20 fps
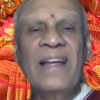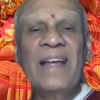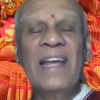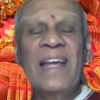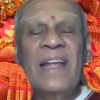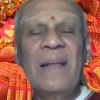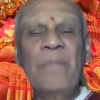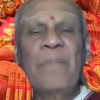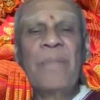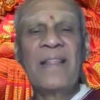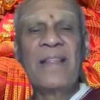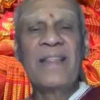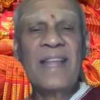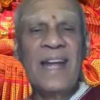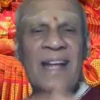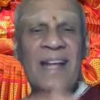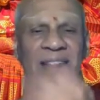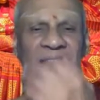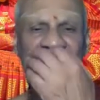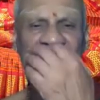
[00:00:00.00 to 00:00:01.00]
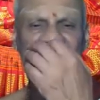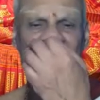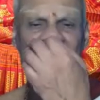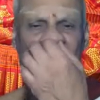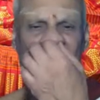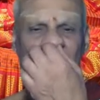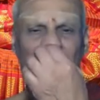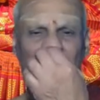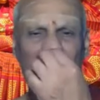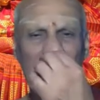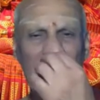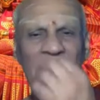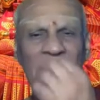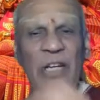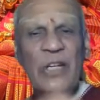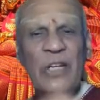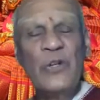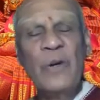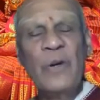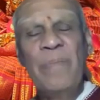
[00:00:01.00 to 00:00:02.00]
In Pratika Darshanam,
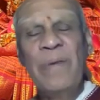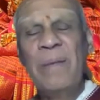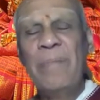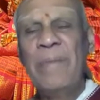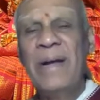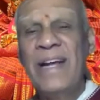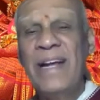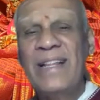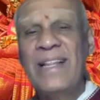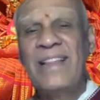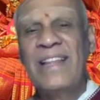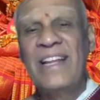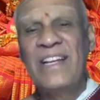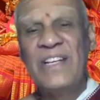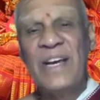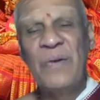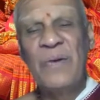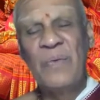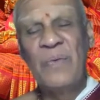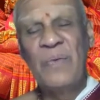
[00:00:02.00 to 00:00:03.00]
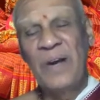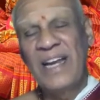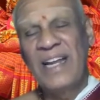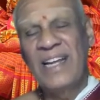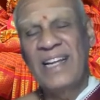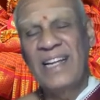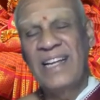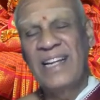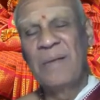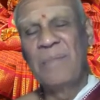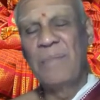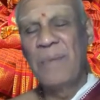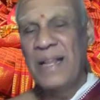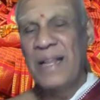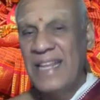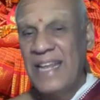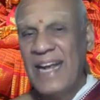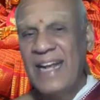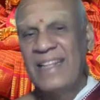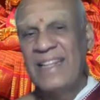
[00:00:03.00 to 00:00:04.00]
it should be Bheda Darshanam only. In
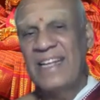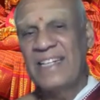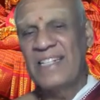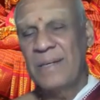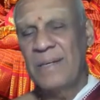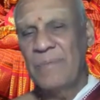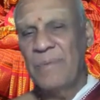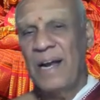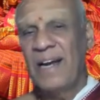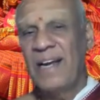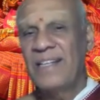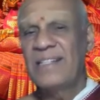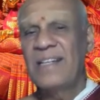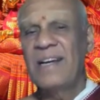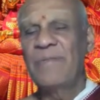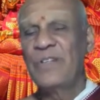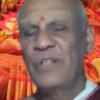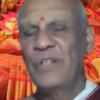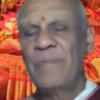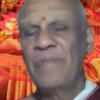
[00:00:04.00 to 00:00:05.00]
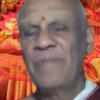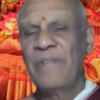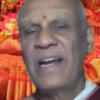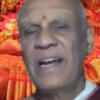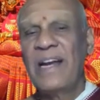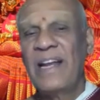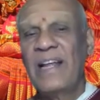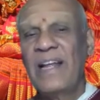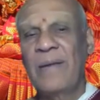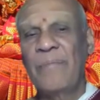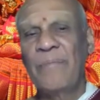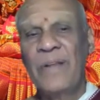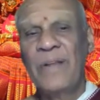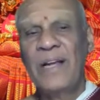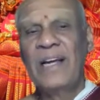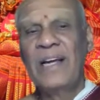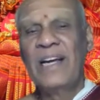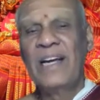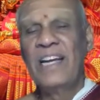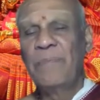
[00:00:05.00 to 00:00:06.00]
Pratika Darshanam, understand, we should be very clear.
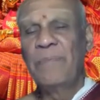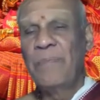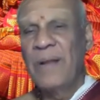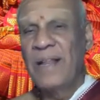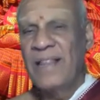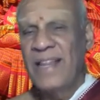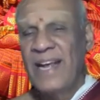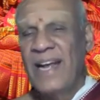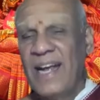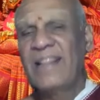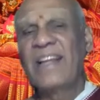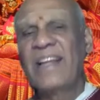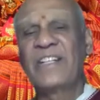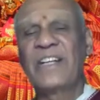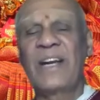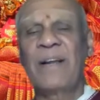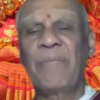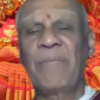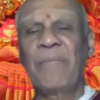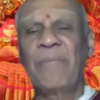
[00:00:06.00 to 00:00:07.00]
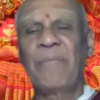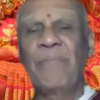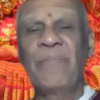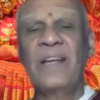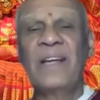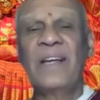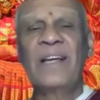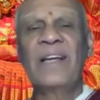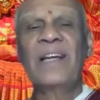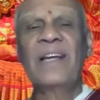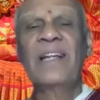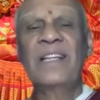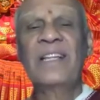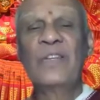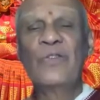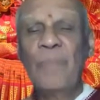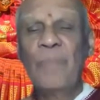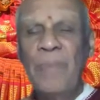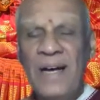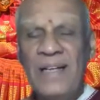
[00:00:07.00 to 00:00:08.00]
It is Pratika Darshanam. In
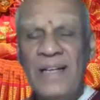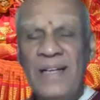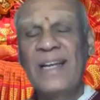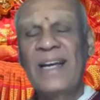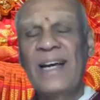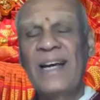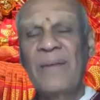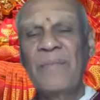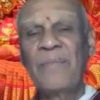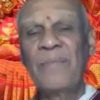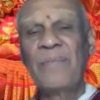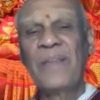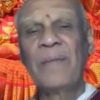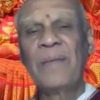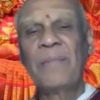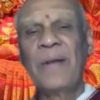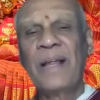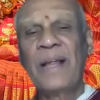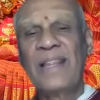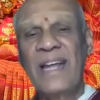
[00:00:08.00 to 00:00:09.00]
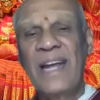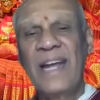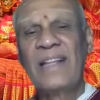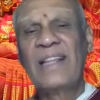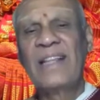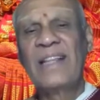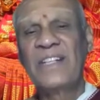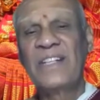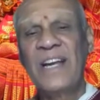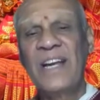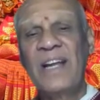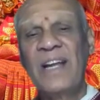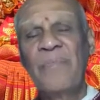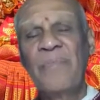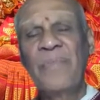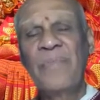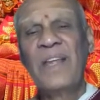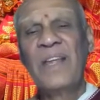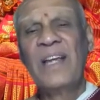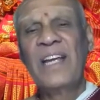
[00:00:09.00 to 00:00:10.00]
this Upasana, Pratika
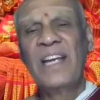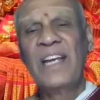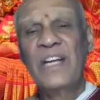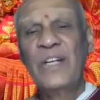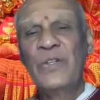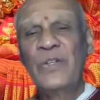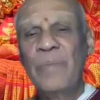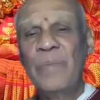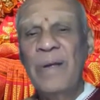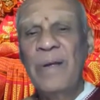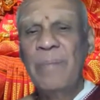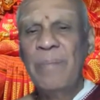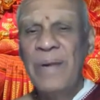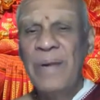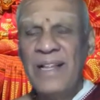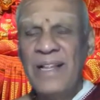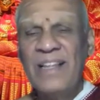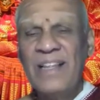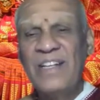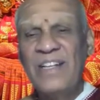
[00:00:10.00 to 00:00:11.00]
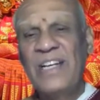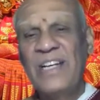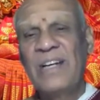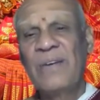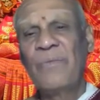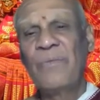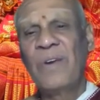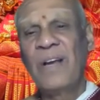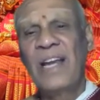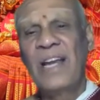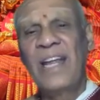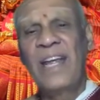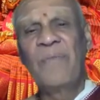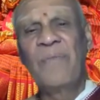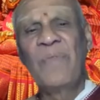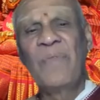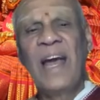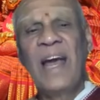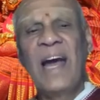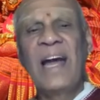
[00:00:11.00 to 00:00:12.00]
Darshanam, it should be Bheda Darshanam
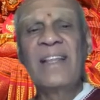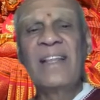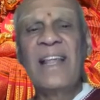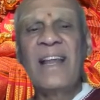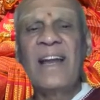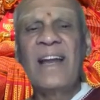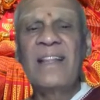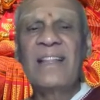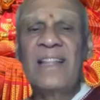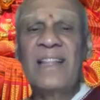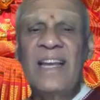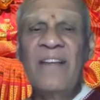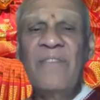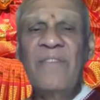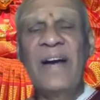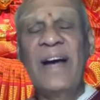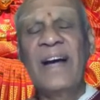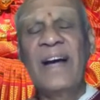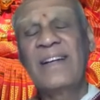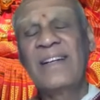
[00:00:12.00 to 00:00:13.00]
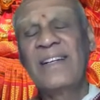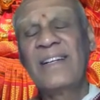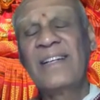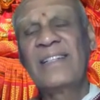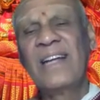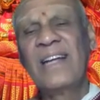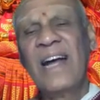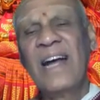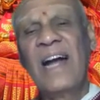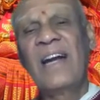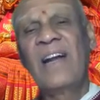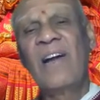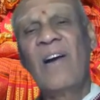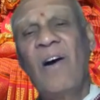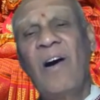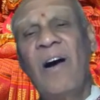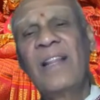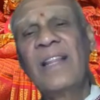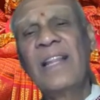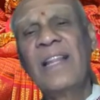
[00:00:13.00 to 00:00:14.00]
only. And there are three factors, and
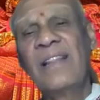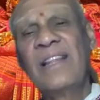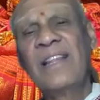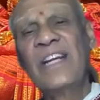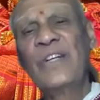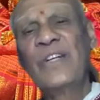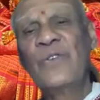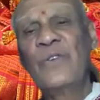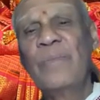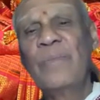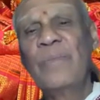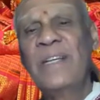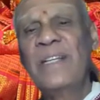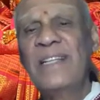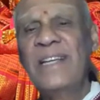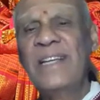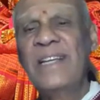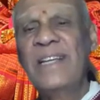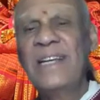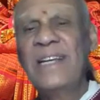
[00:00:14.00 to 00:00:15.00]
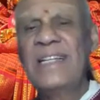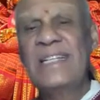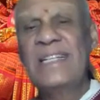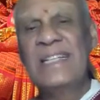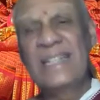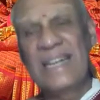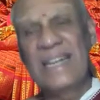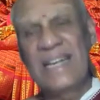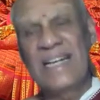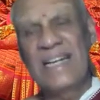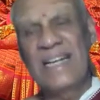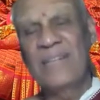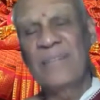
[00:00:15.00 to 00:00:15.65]
all the three should be seen distinctly.